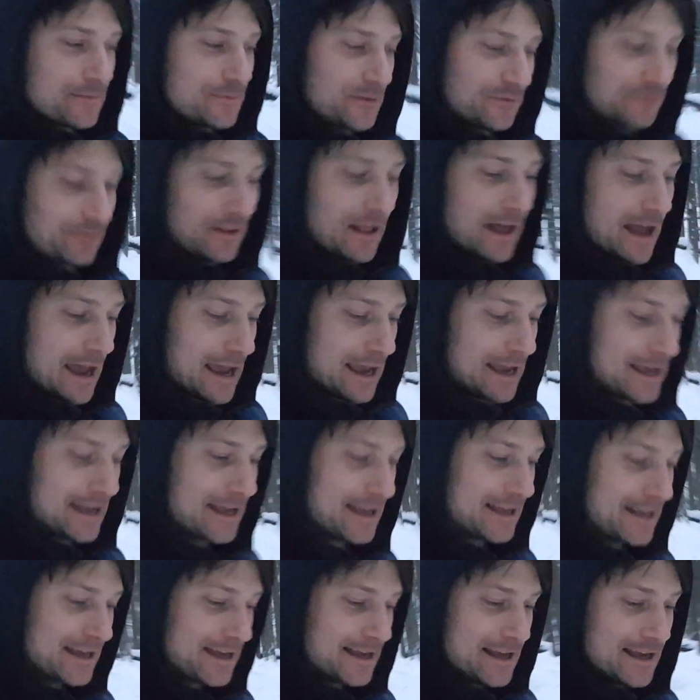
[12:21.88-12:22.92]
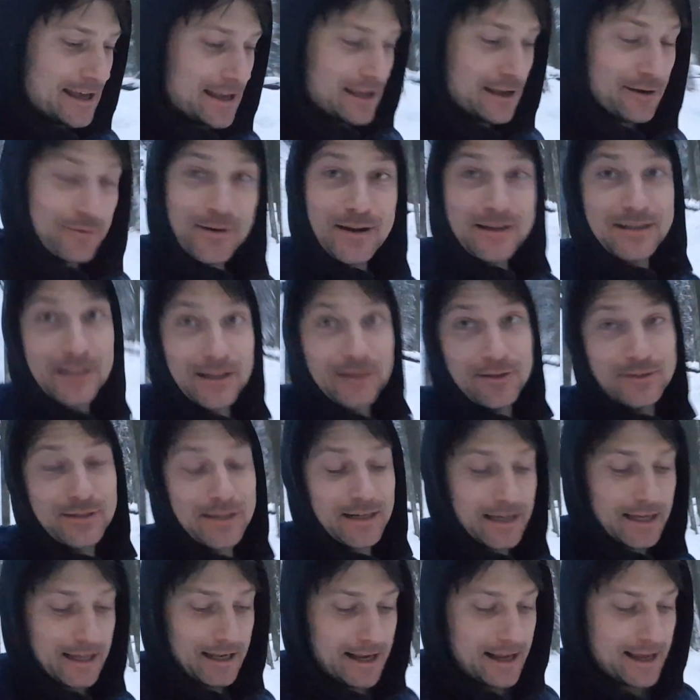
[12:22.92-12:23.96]
you fly, you risk losing
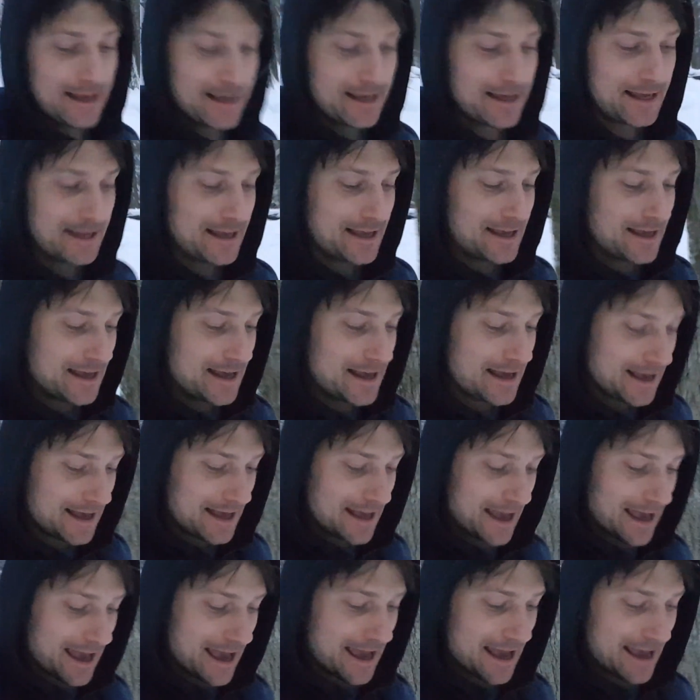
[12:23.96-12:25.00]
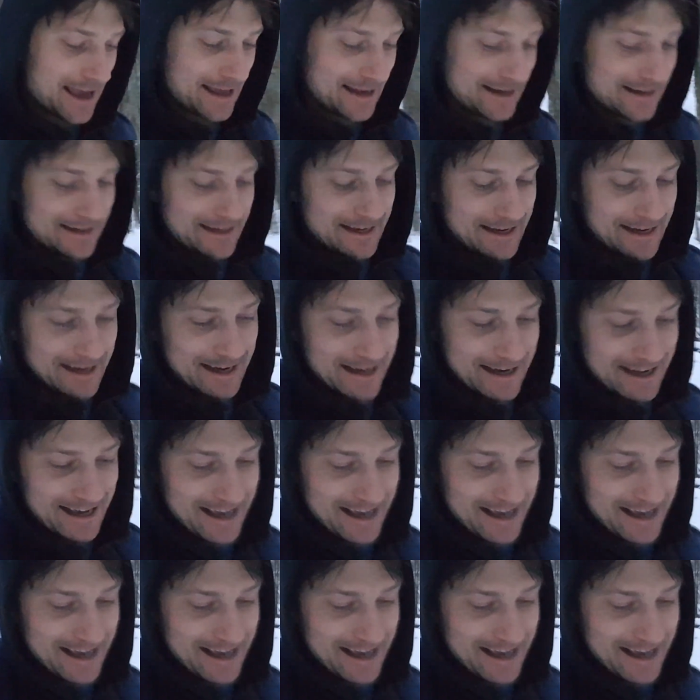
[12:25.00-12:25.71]
it. And uh,